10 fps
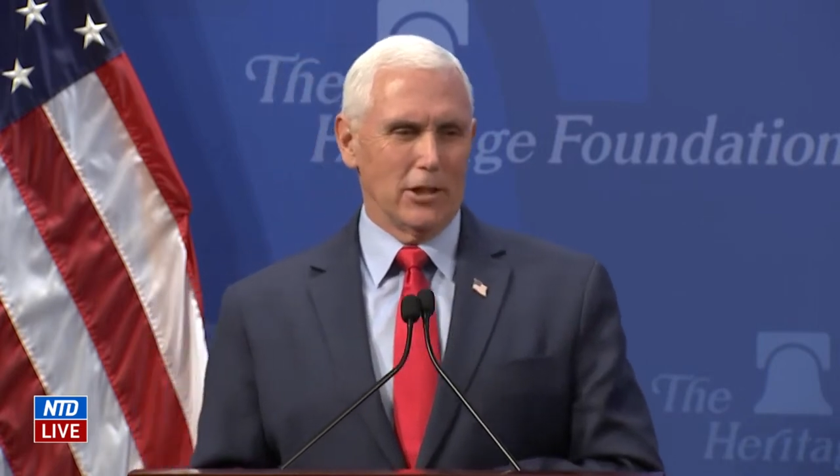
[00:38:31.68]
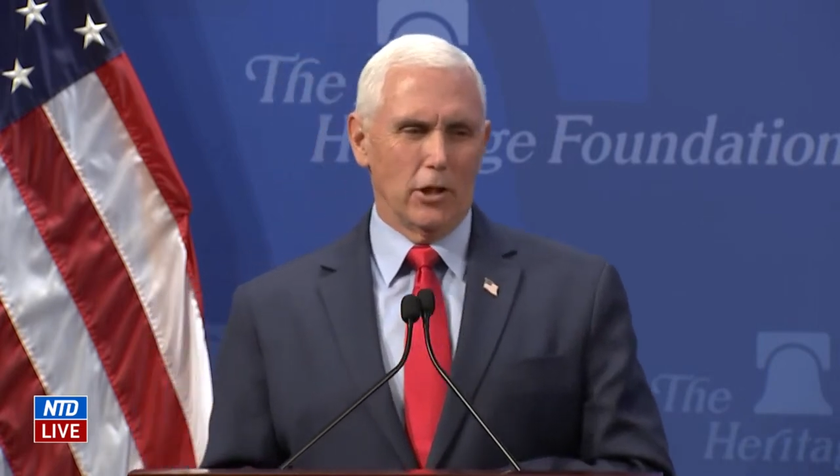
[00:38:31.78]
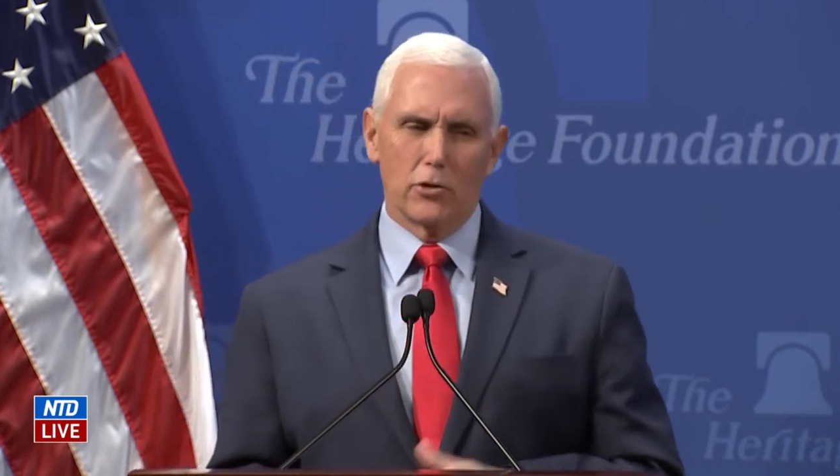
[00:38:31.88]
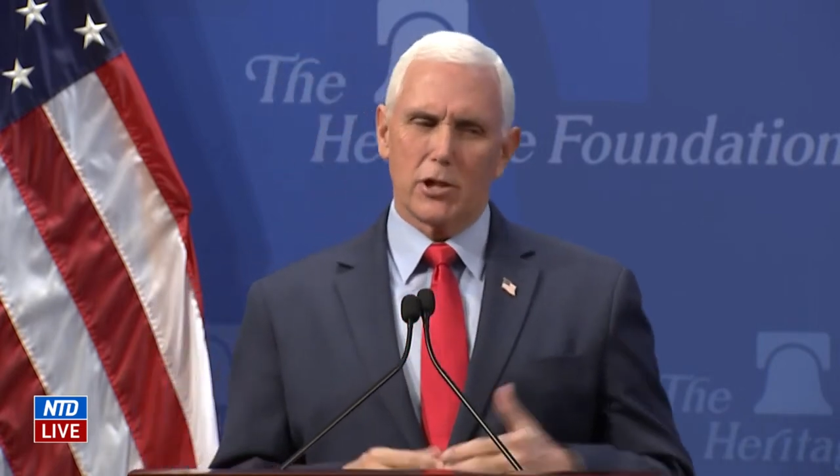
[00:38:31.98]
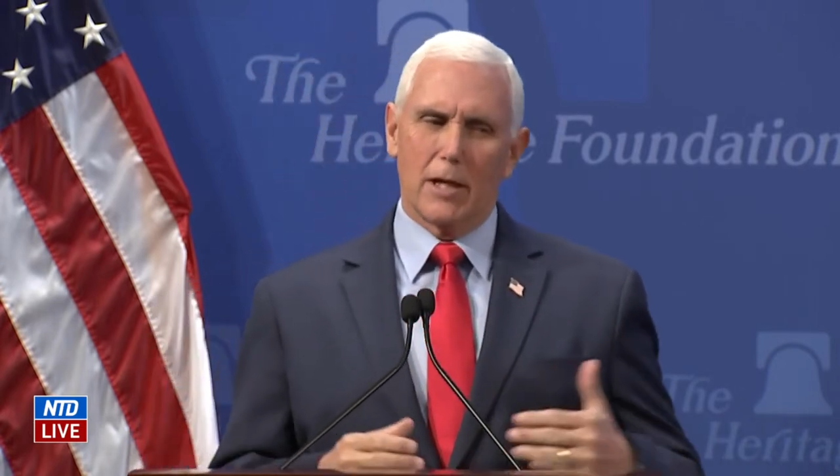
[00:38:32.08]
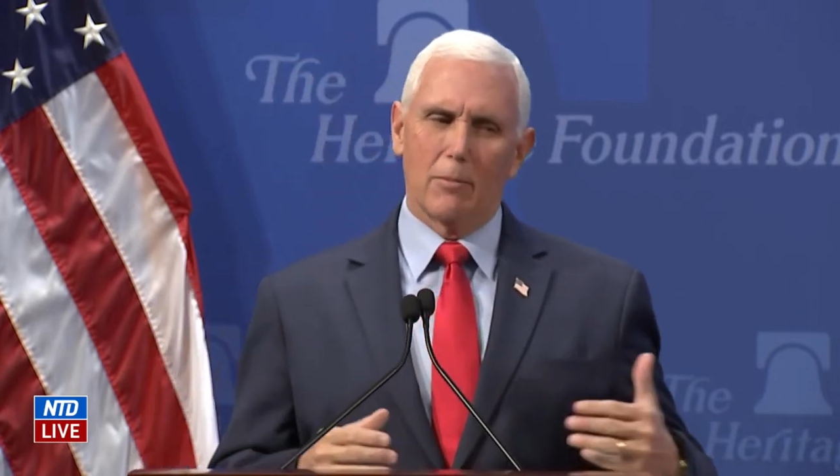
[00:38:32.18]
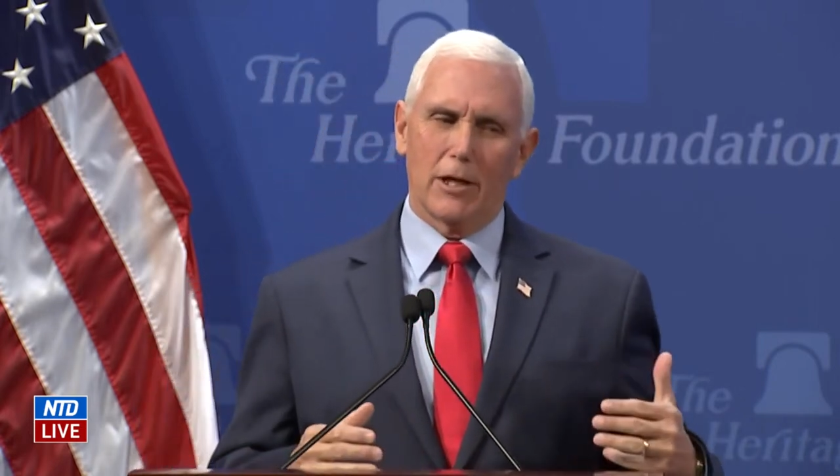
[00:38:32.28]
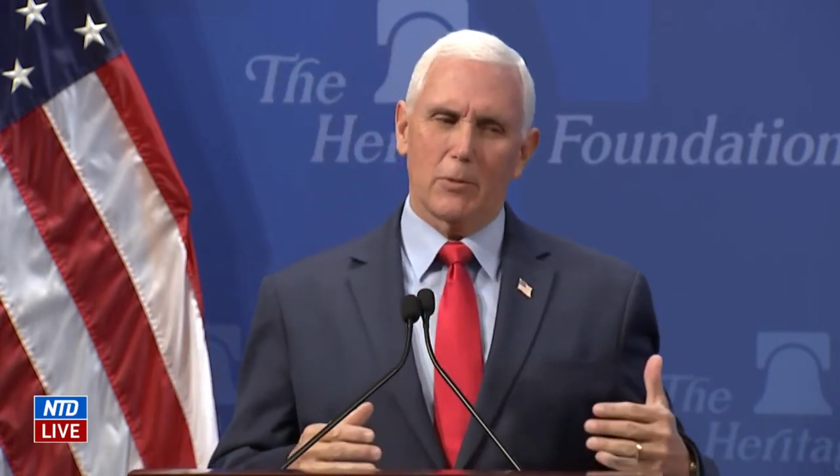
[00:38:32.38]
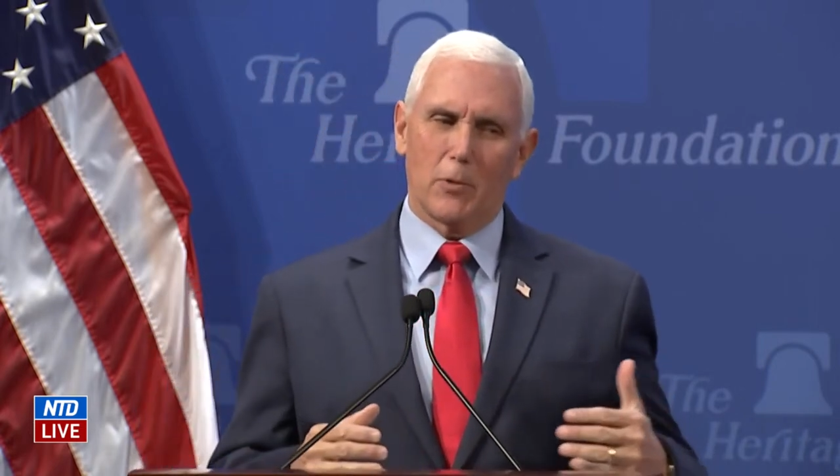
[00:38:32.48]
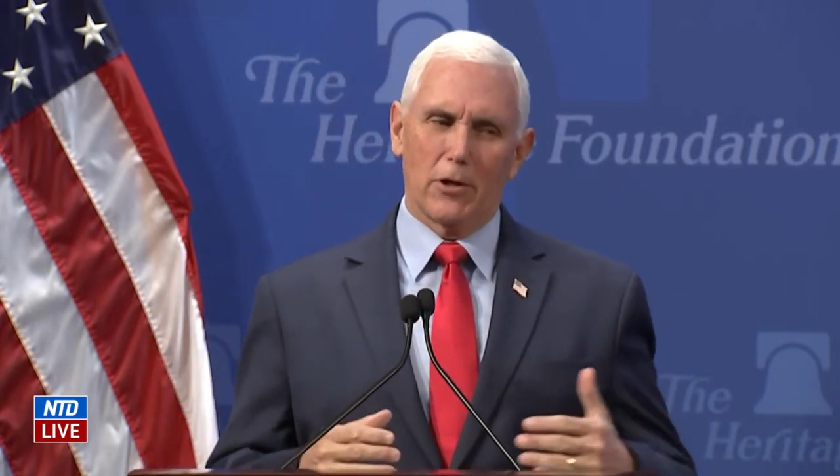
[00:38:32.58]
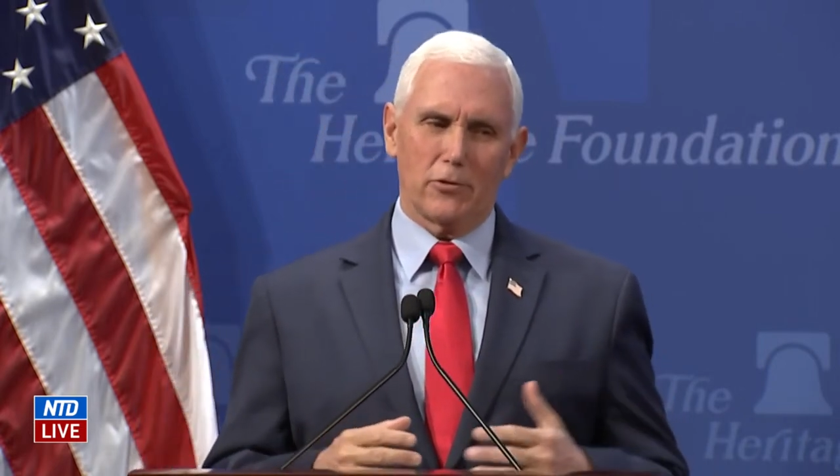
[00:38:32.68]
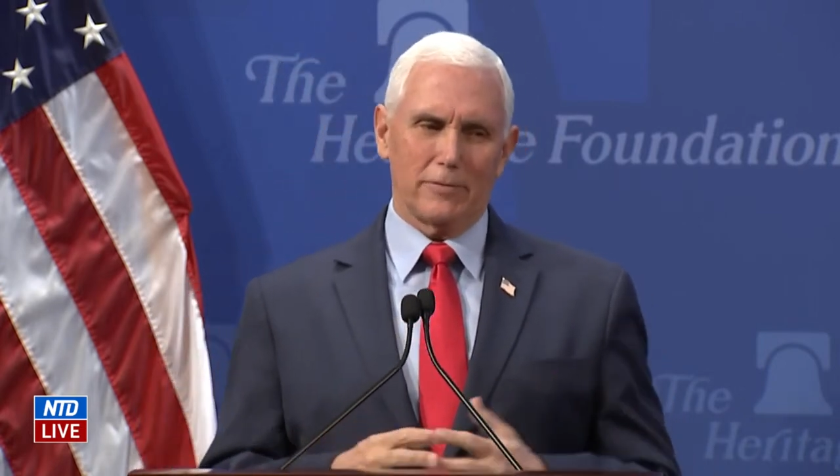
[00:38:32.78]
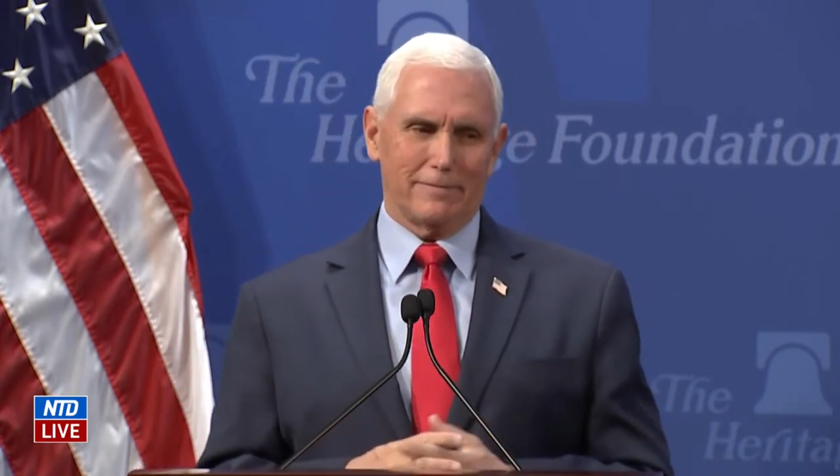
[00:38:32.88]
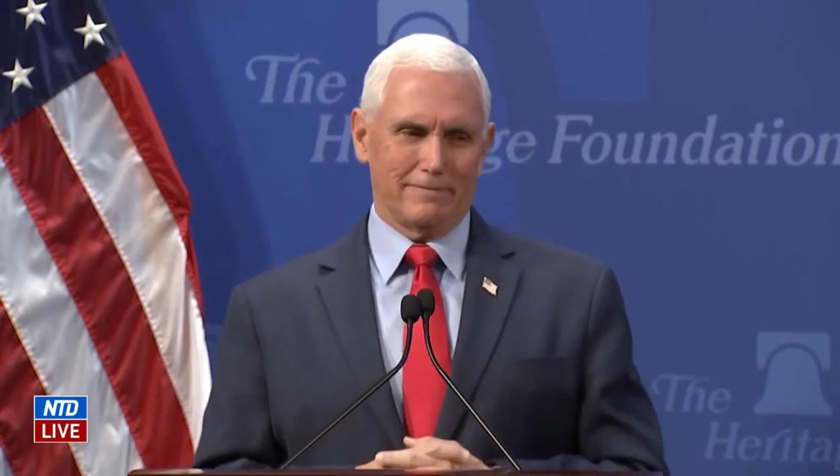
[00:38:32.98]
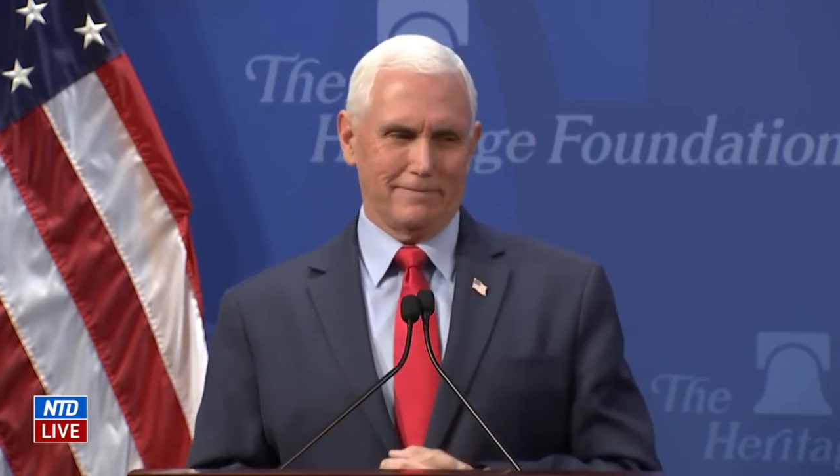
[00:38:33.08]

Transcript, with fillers: And no time like the present